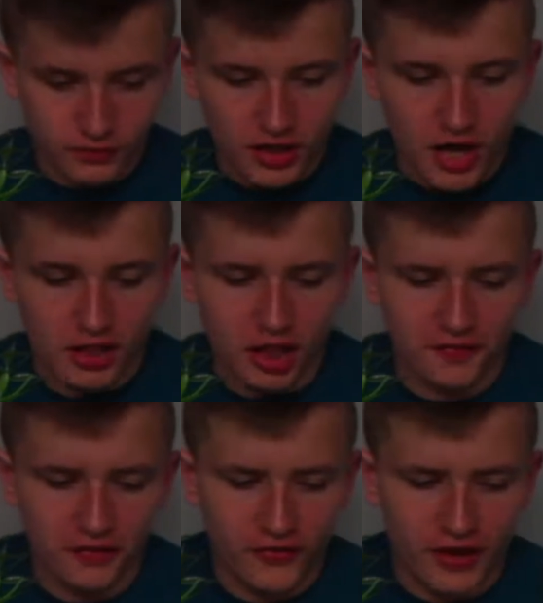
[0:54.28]
And also don't
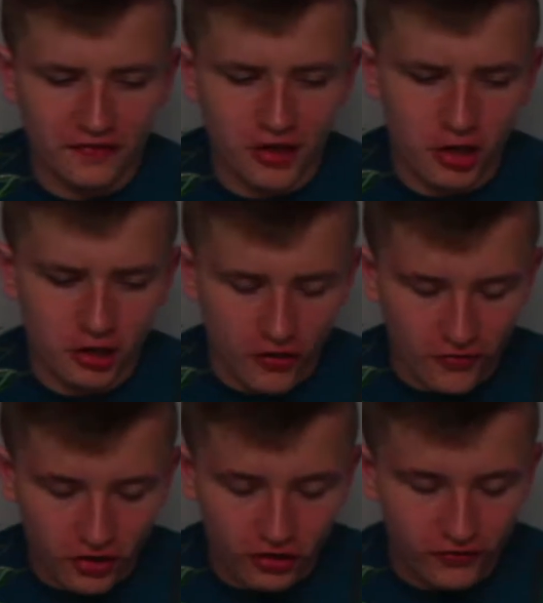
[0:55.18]
forget to turn on the
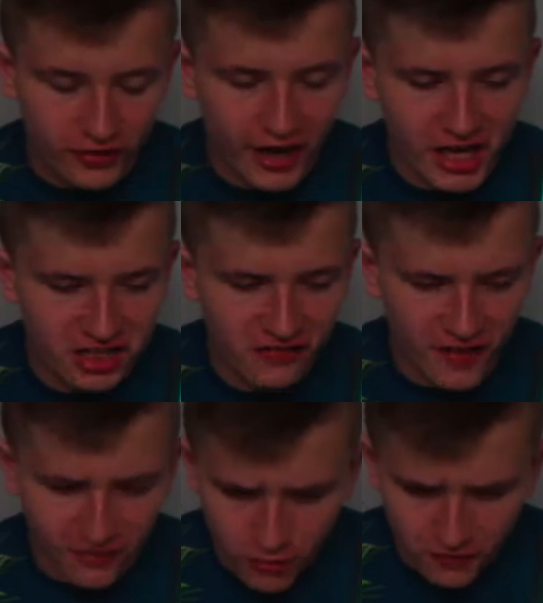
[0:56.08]
notifications as
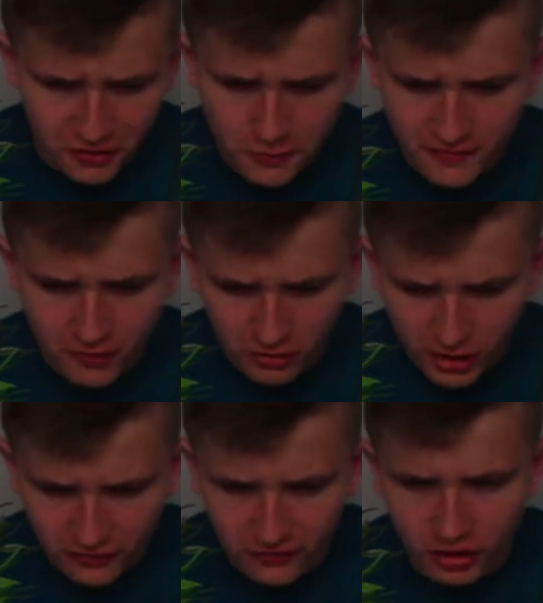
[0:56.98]
well so don't miss out on the next
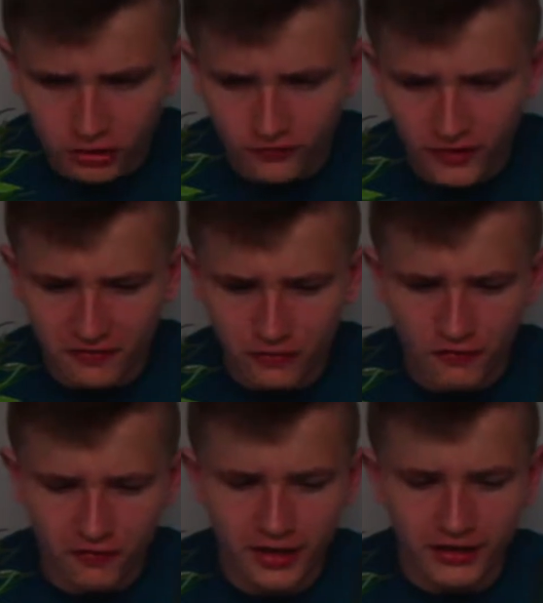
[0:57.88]
video. Don't forget to also
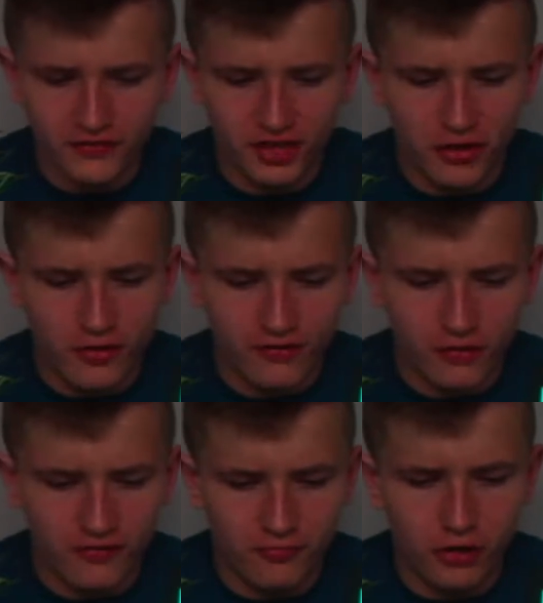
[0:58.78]
like the video as well
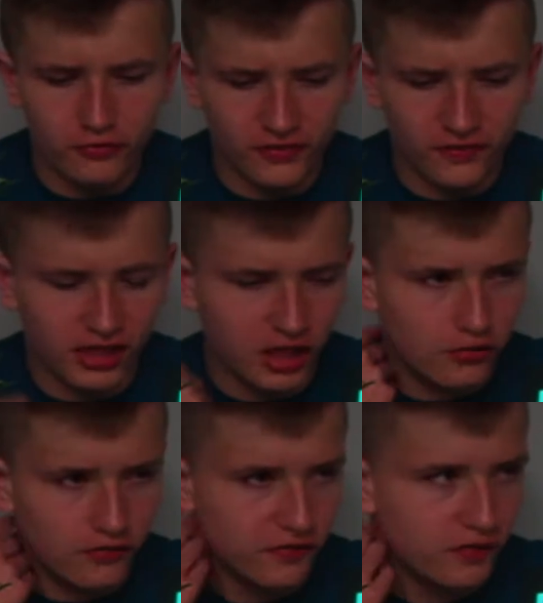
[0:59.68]
for more of these
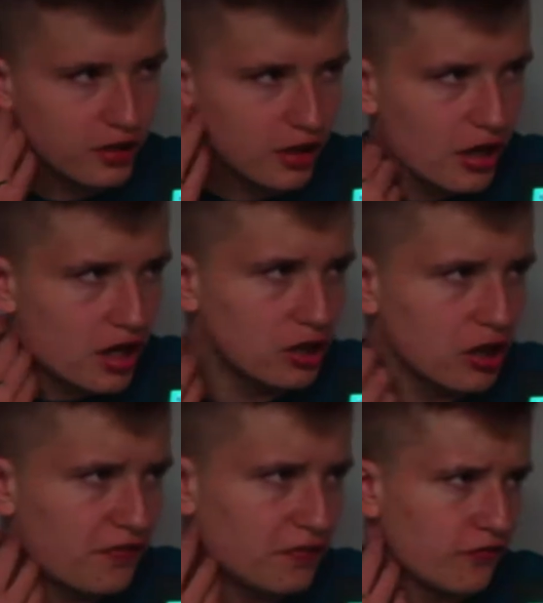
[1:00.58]
videos. And
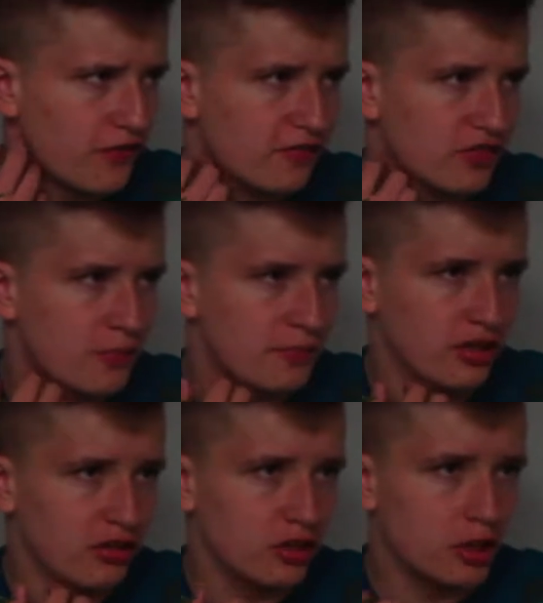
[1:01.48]
also don't to comment down
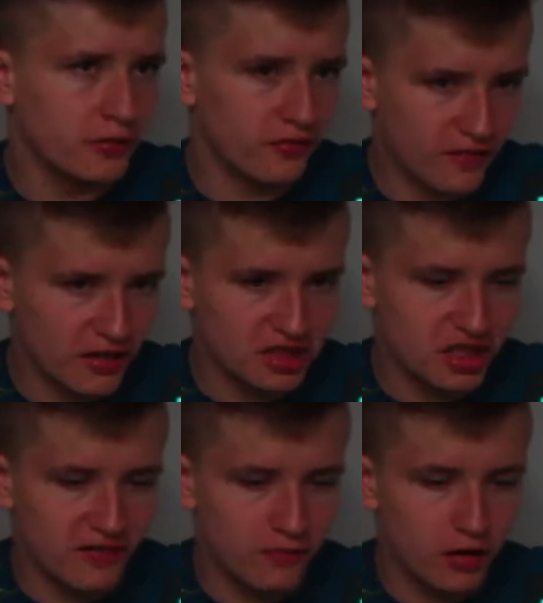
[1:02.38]
in the comment section
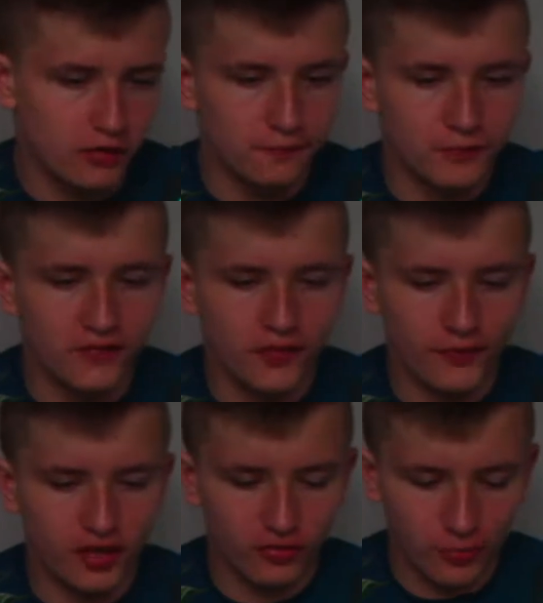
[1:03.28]
as well on what we
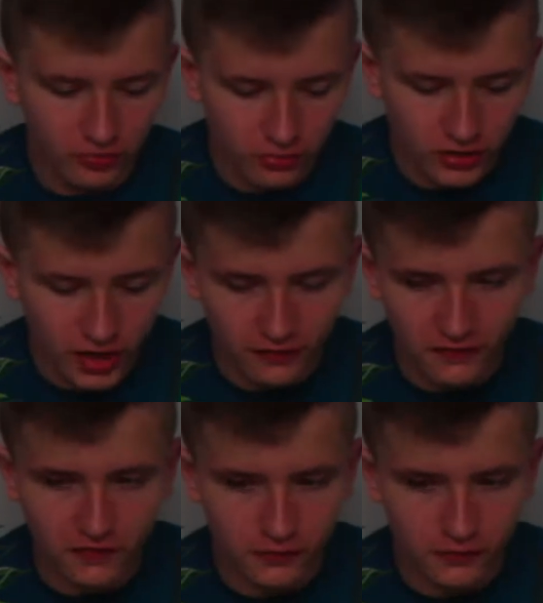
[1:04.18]
doing, want to do next.